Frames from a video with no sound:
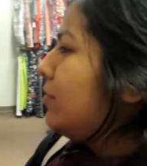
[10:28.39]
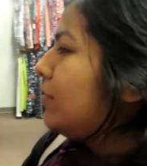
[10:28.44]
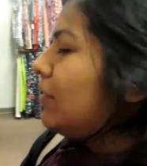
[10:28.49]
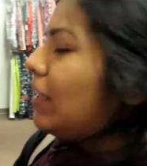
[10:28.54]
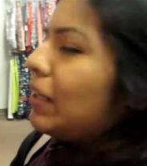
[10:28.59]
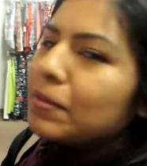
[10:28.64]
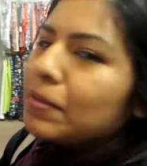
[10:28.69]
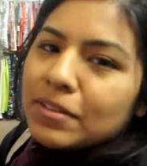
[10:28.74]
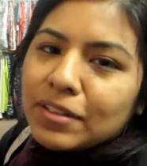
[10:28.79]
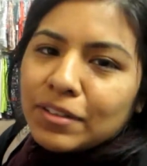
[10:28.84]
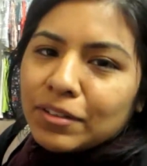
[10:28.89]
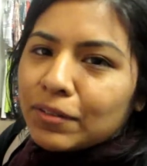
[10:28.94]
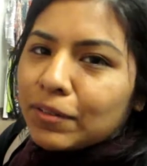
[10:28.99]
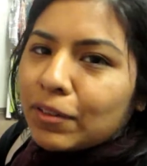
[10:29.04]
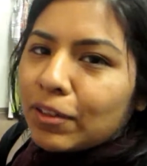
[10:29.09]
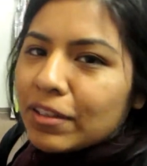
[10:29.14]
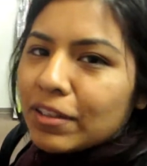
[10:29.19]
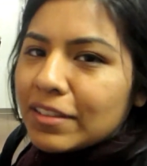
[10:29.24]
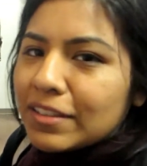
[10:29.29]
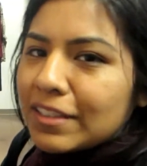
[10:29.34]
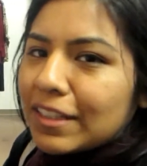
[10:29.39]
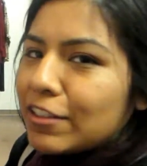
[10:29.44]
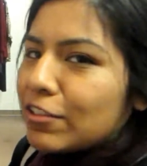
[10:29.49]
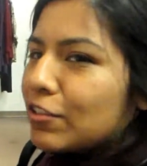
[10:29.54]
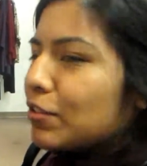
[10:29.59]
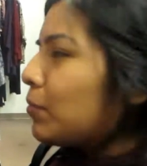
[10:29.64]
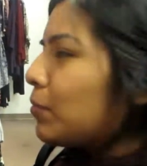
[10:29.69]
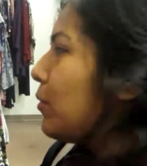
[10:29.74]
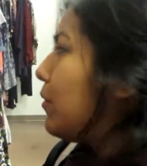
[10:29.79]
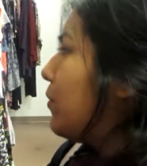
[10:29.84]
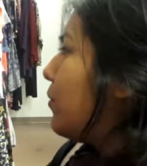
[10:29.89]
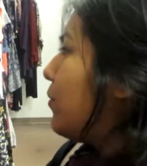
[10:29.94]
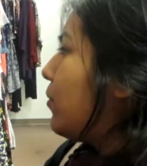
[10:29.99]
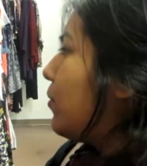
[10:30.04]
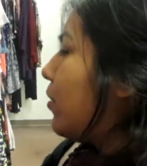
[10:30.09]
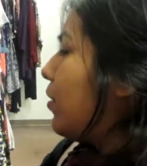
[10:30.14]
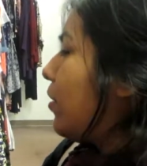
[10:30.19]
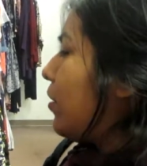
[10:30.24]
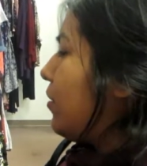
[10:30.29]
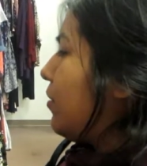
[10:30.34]
I was in the wrong section
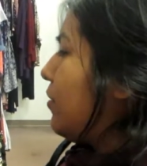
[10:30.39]
before.